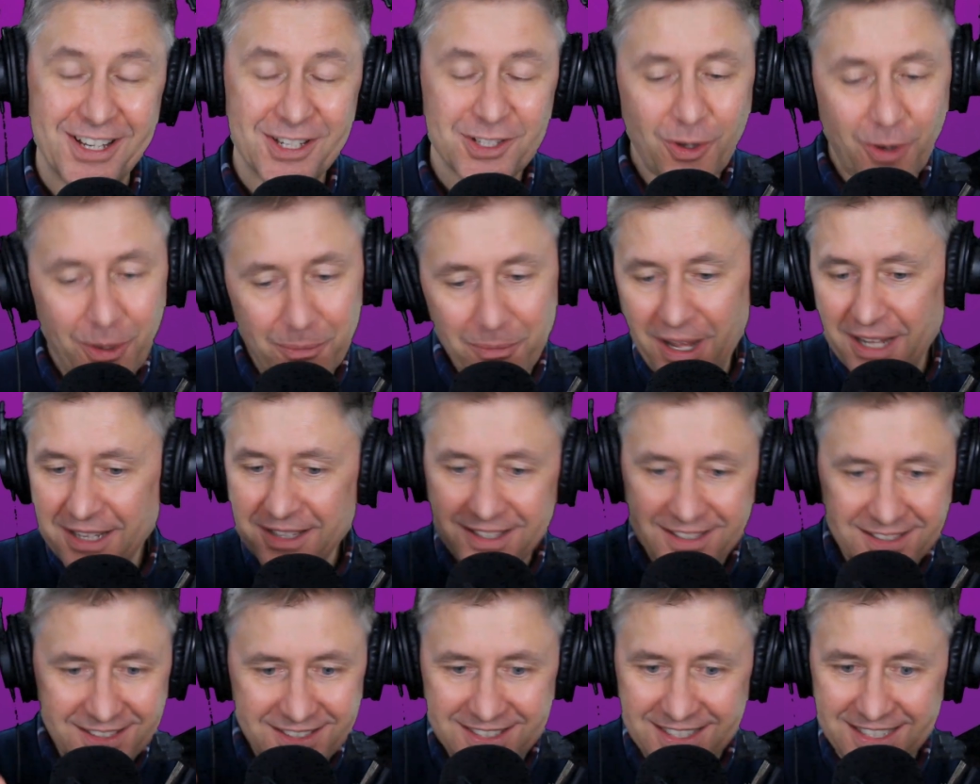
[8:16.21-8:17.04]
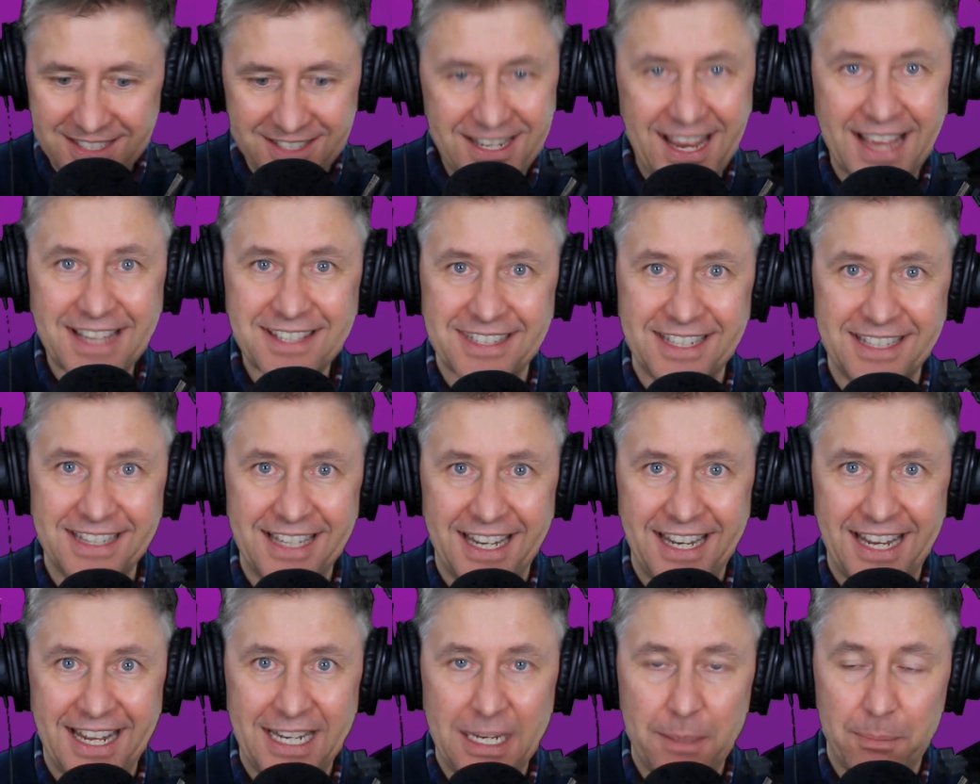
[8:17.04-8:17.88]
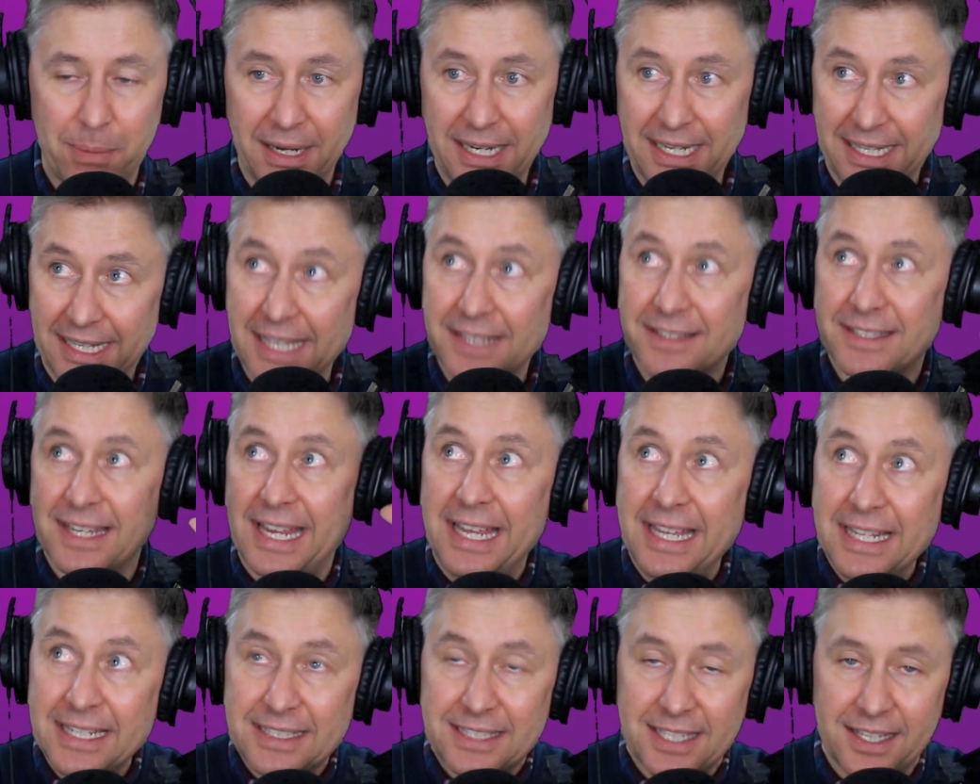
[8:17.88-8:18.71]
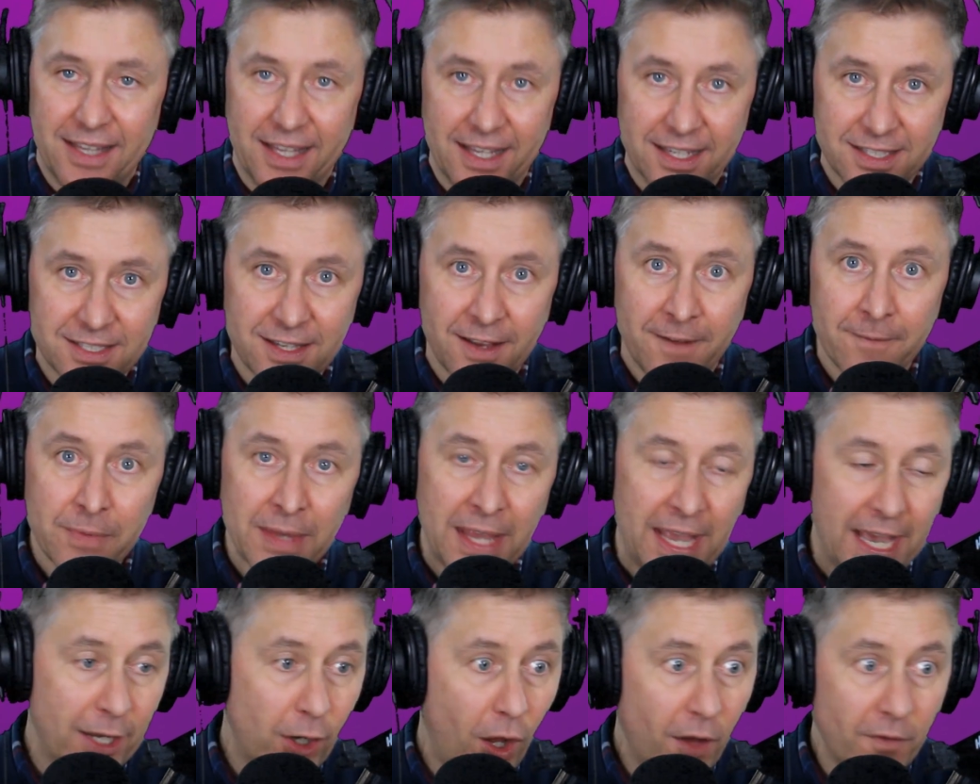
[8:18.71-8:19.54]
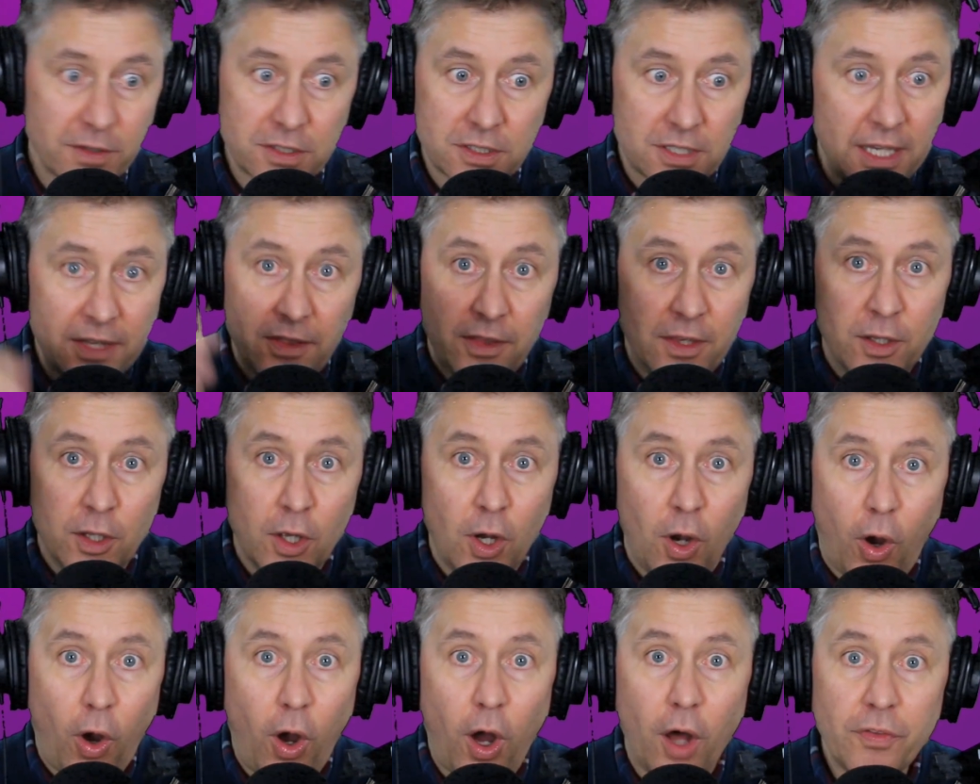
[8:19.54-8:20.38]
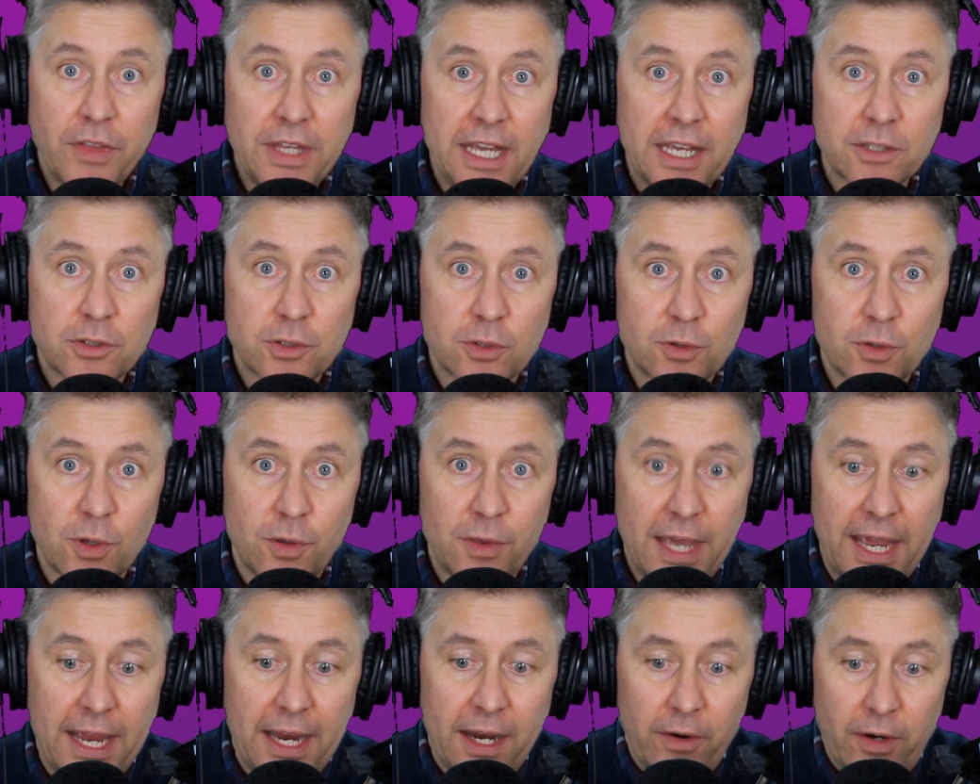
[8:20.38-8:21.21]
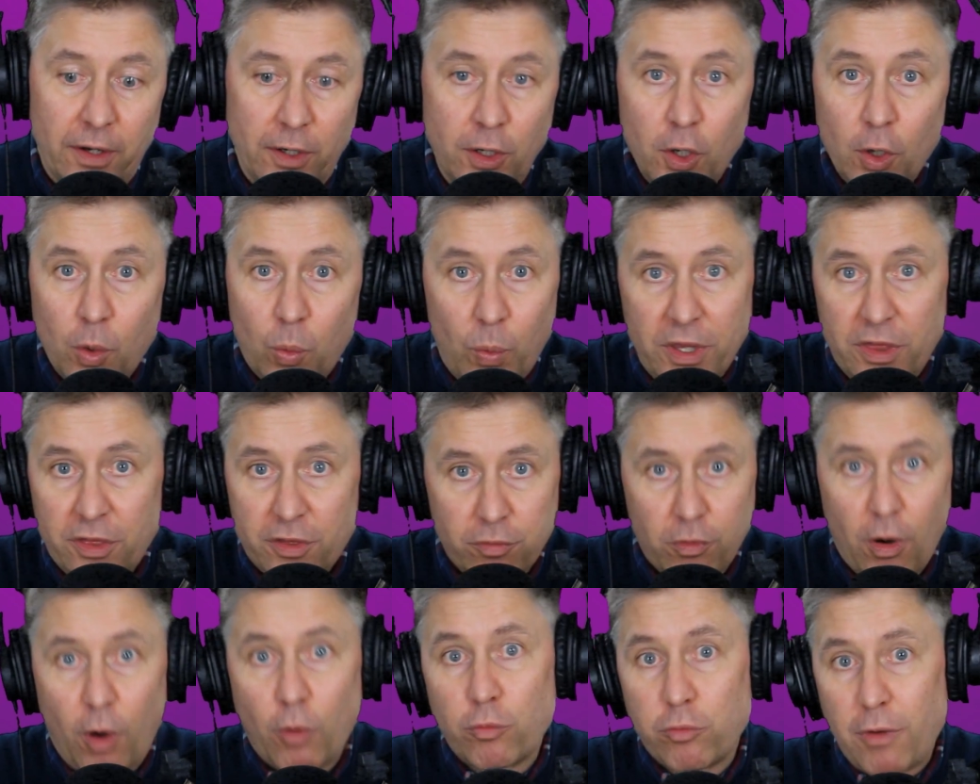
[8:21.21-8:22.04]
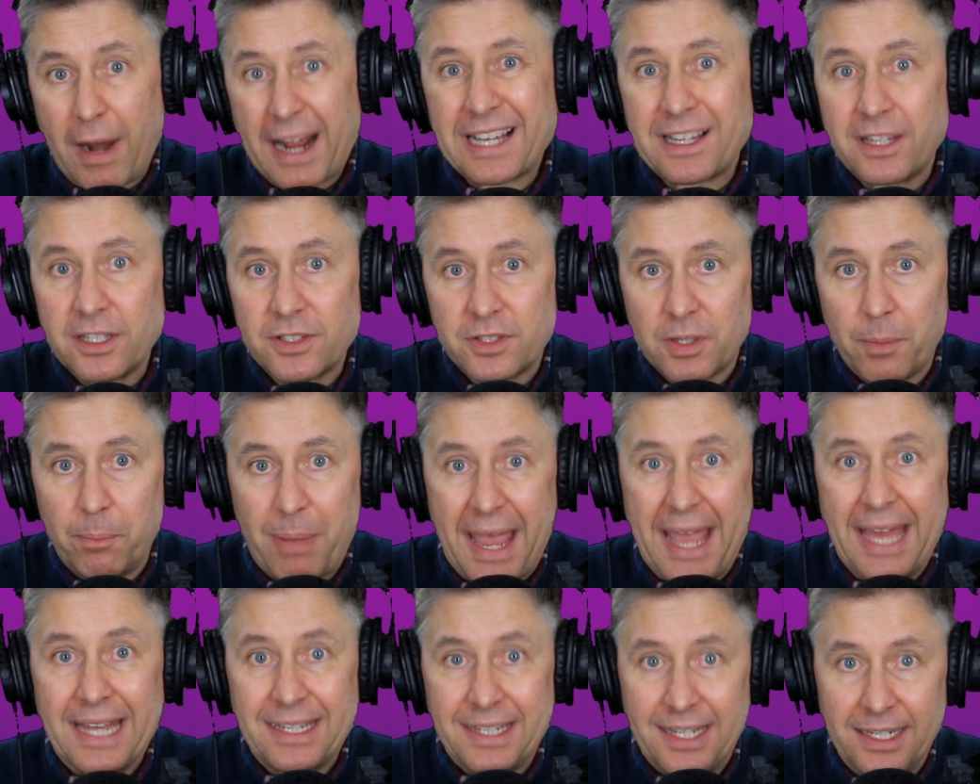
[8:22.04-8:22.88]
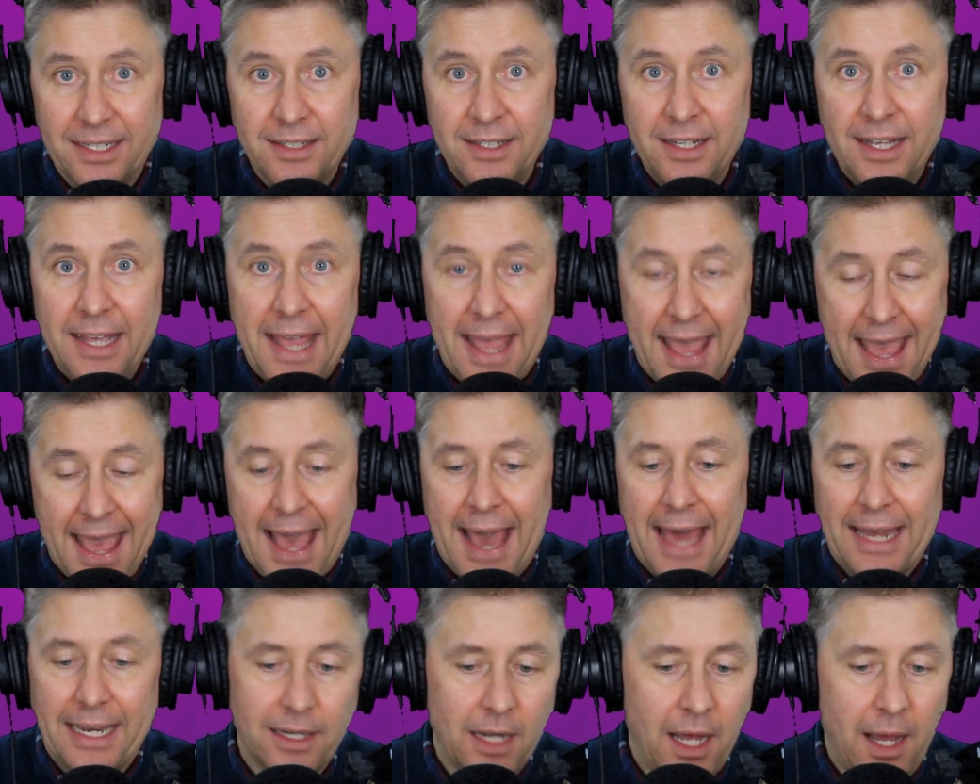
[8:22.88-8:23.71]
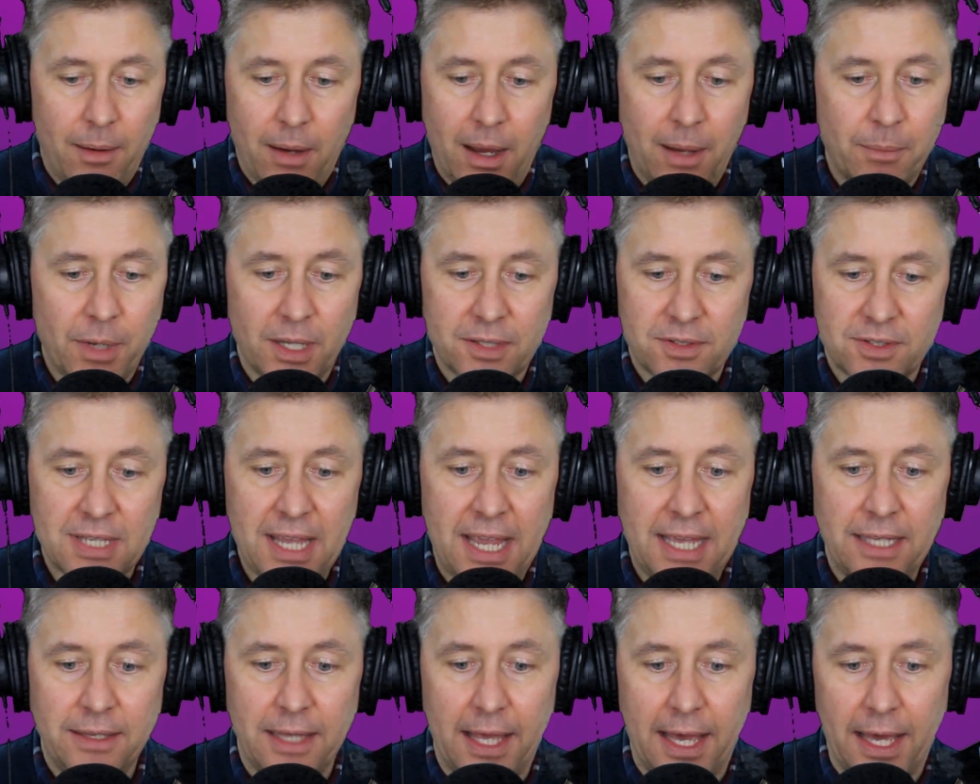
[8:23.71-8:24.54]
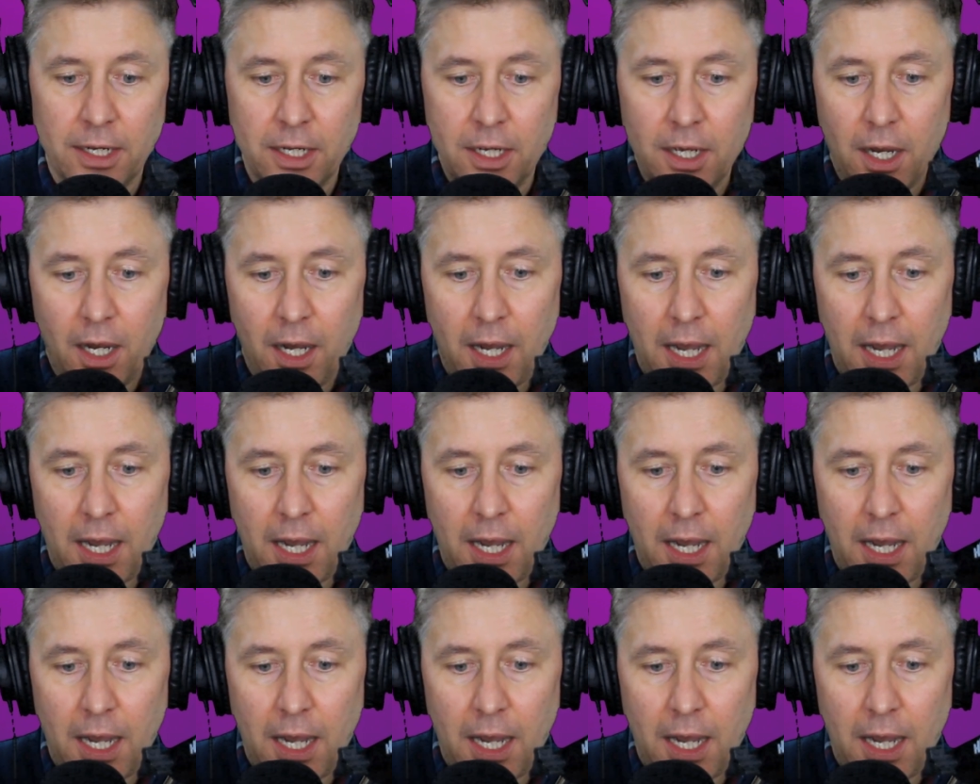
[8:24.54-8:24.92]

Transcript: So I'm not suggesting that anybody gets into this and all of a sudden all the answers are there and we throw reckless abandon at it. I'm not saying that.